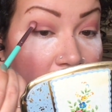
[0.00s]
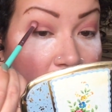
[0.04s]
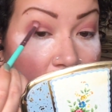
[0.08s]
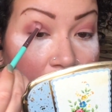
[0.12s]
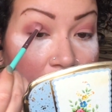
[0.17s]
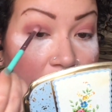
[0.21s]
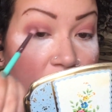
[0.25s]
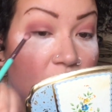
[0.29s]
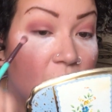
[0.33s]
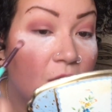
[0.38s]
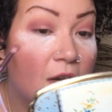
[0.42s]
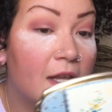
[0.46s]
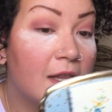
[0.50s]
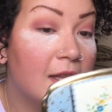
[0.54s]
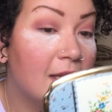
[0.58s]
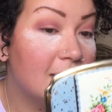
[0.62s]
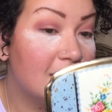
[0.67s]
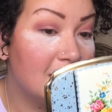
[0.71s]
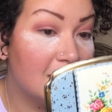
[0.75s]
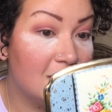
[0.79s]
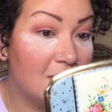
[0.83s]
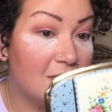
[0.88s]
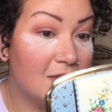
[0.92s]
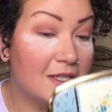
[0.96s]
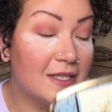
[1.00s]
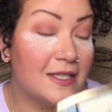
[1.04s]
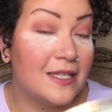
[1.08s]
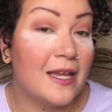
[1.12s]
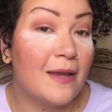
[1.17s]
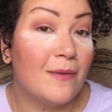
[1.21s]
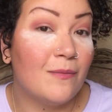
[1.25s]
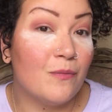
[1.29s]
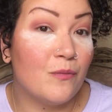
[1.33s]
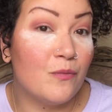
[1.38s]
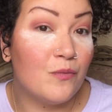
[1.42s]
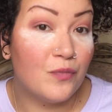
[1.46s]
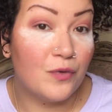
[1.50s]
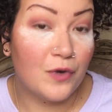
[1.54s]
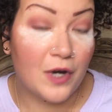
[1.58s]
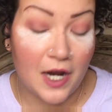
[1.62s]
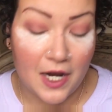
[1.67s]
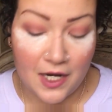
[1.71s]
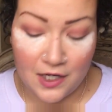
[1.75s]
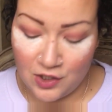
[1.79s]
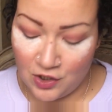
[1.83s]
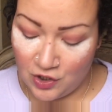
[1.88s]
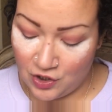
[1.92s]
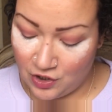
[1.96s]
Or sorry, I like to use the same
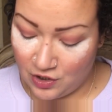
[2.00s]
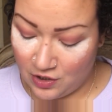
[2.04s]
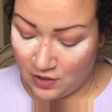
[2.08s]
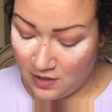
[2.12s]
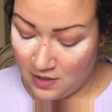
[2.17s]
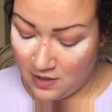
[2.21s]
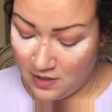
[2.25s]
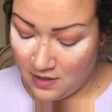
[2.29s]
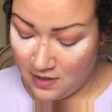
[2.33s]
brush.